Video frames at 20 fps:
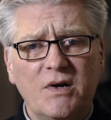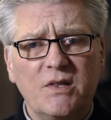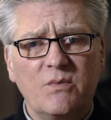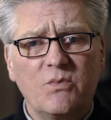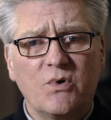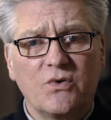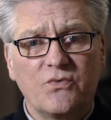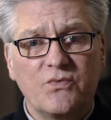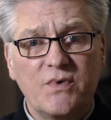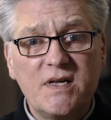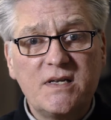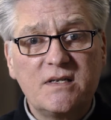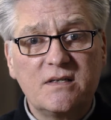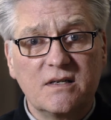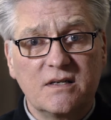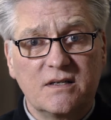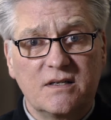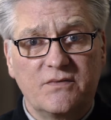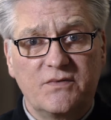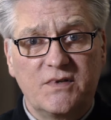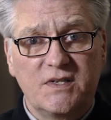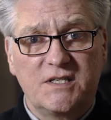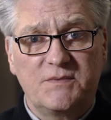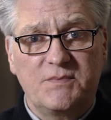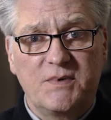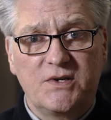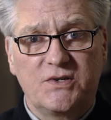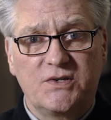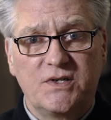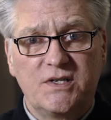the more recent of these
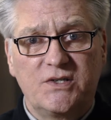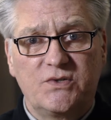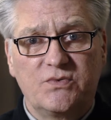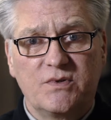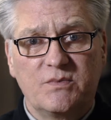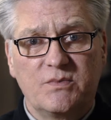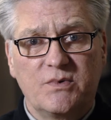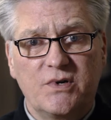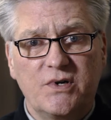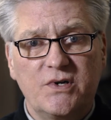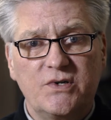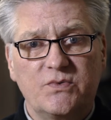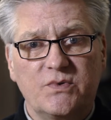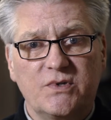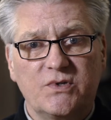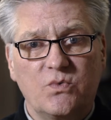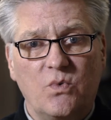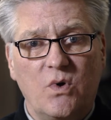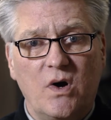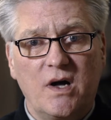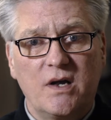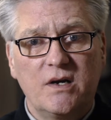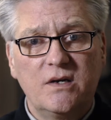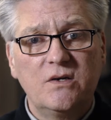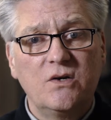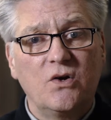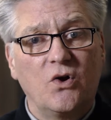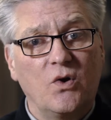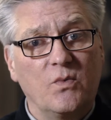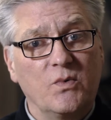species to emerge was
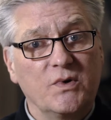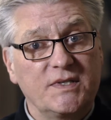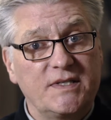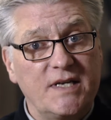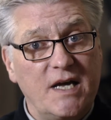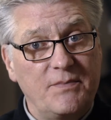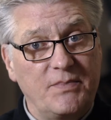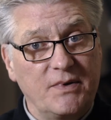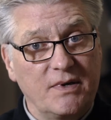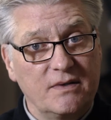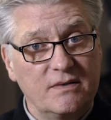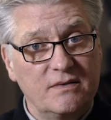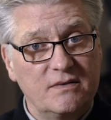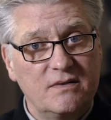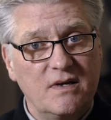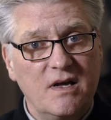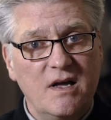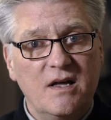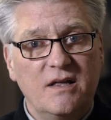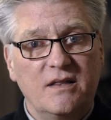one, Homo sapiens,